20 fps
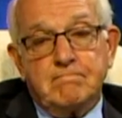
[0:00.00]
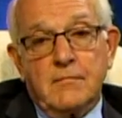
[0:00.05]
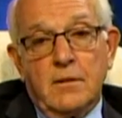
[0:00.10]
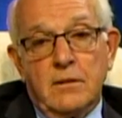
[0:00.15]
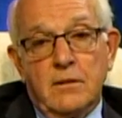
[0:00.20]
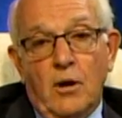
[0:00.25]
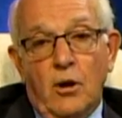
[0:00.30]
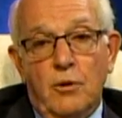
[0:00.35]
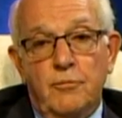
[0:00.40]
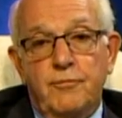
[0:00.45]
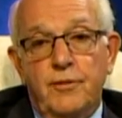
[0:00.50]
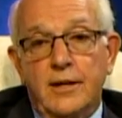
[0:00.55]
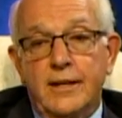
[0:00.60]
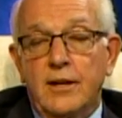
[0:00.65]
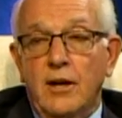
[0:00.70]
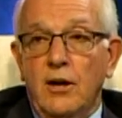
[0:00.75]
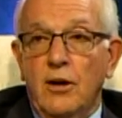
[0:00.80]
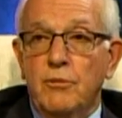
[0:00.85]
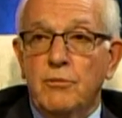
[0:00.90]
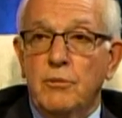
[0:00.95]
Hopefully
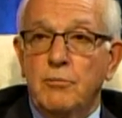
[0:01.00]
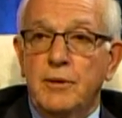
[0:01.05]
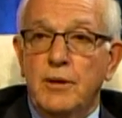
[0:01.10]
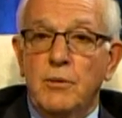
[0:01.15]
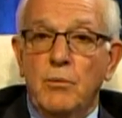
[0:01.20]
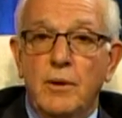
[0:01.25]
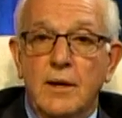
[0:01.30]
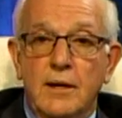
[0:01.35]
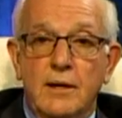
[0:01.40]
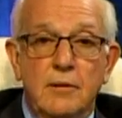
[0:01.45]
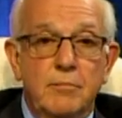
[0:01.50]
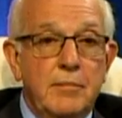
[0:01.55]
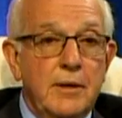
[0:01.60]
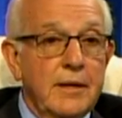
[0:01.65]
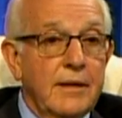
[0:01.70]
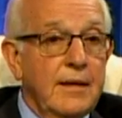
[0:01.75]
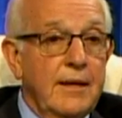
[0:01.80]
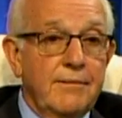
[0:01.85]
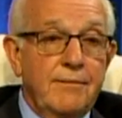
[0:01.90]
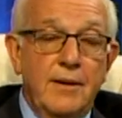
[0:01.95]
all will be well,
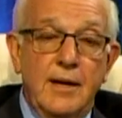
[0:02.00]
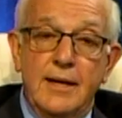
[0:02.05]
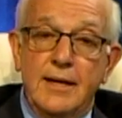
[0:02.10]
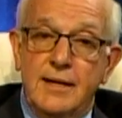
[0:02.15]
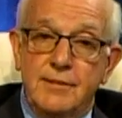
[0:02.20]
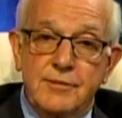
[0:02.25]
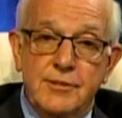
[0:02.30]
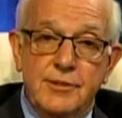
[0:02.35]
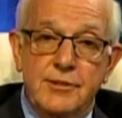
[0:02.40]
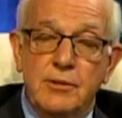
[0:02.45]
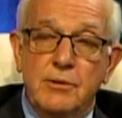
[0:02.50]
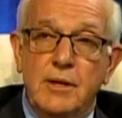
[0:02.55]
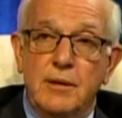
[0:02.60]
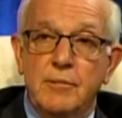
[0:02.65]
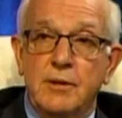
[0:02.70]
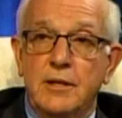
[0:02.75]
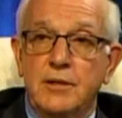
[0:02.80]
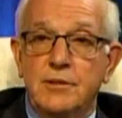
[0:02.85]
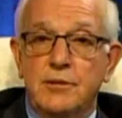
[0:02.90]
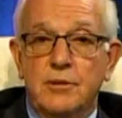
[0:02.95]
but if I have to do
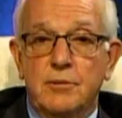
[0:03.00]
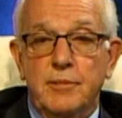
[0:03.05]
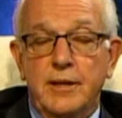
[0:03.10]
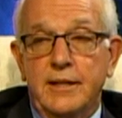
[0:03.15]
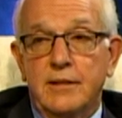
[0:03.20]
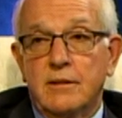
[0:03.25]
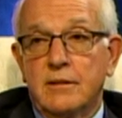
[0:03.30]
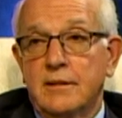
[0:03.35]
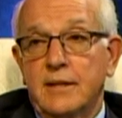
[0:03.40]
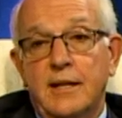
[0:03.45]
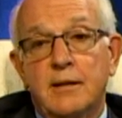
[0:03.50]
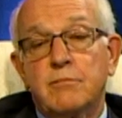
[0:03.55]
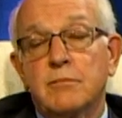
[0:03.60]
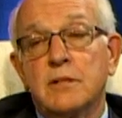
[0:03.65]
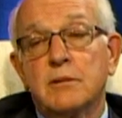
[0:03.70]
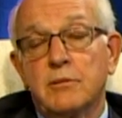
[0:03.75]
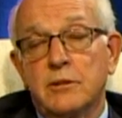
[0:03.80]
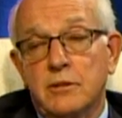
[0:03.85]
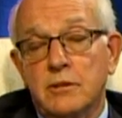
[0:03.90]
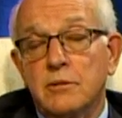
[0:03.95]
eminent domain on that, we
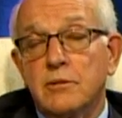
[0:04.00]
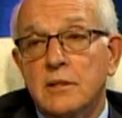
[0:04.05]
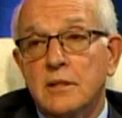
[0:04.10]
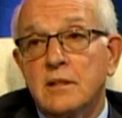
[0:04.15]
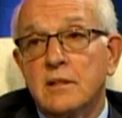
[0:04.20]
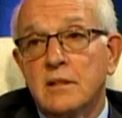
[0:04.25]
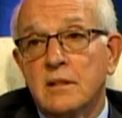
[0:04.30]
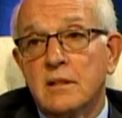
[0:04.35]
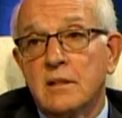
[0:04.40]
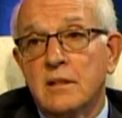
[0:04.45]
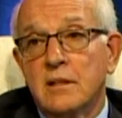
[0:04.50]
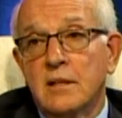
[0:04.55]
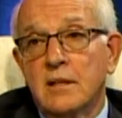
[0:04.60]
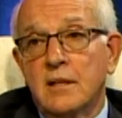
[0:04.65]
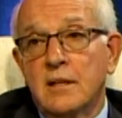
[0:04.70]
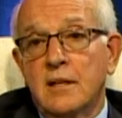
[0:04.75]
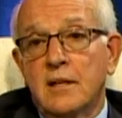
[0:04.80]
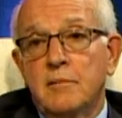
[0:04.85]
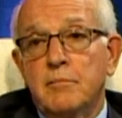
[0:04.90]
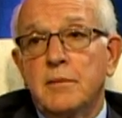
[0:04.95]
will do it
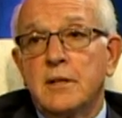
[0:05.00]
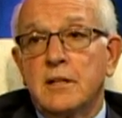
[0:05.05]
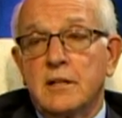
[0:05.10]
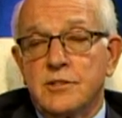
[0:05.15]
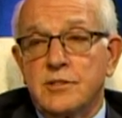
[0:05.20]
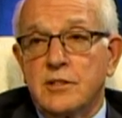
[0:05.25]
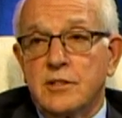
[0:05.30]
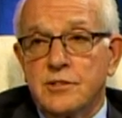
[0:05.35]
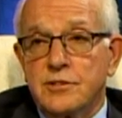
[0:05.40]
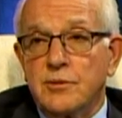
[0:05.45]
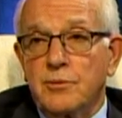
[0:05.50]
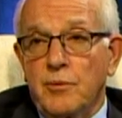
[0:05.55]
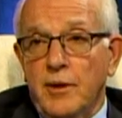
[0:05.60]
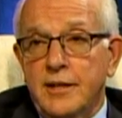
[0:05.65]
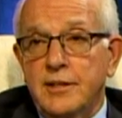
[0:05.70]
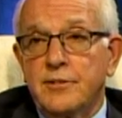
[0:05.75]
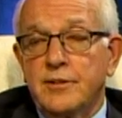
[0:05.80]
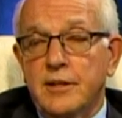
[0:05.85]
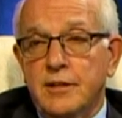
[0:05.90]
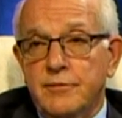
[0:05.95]
because it is the right
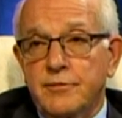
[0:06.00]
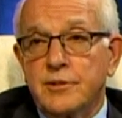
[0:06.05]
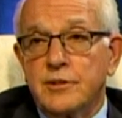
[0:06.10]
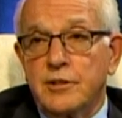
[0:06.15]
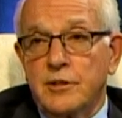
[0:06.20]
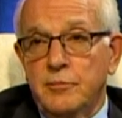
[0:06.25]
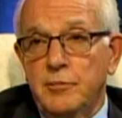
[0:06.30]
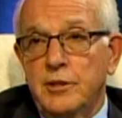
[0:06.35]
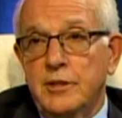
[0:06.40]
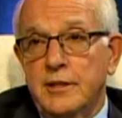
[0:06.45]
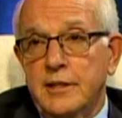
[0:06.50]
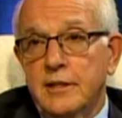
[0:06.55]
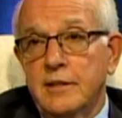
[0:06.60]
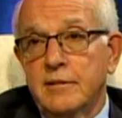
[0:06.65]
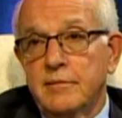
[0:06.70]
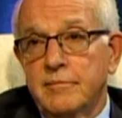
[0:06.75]
thing for the community.